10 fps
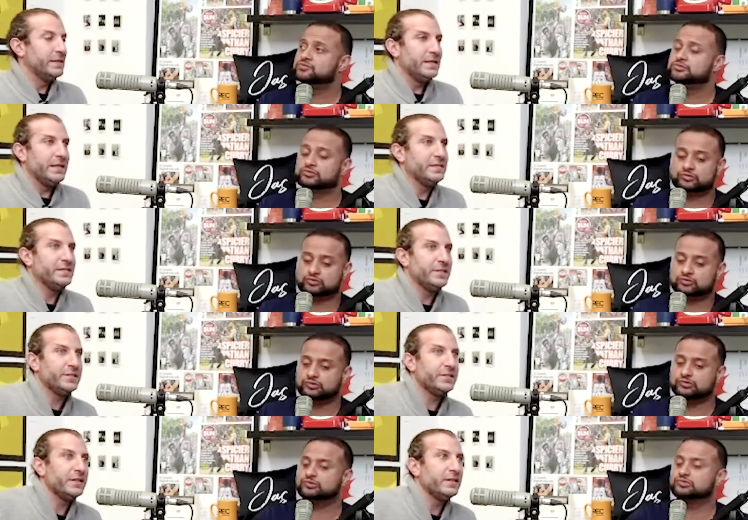Speaker 1: it's
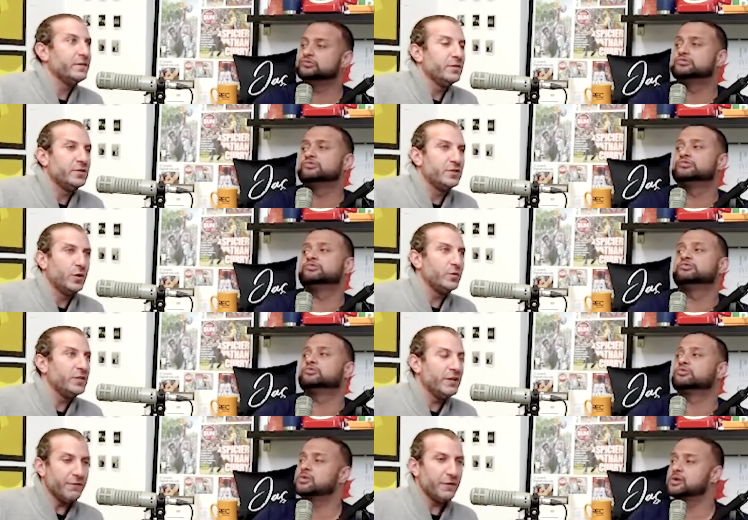just so
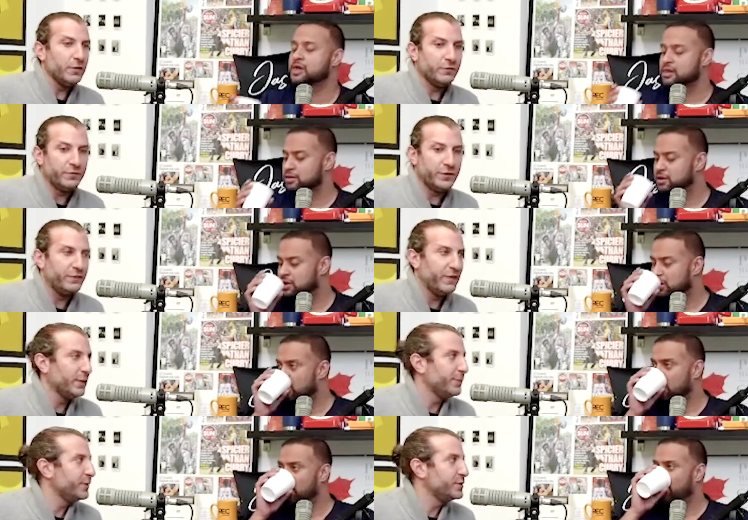difficult for
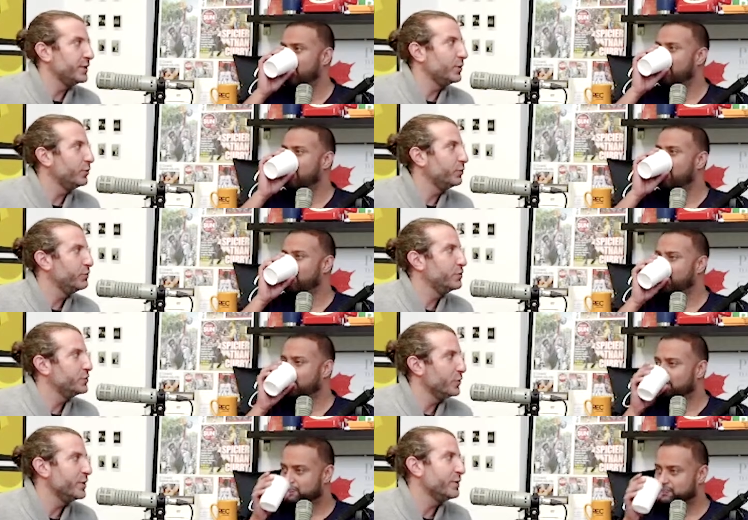developers to go through the
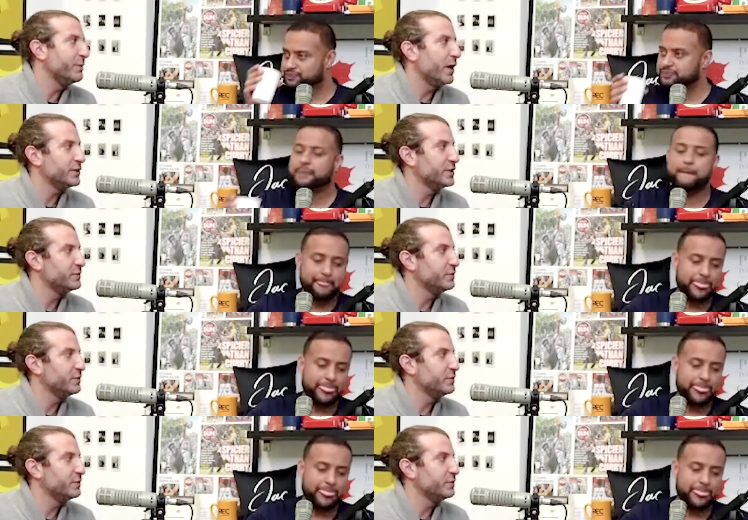zoning process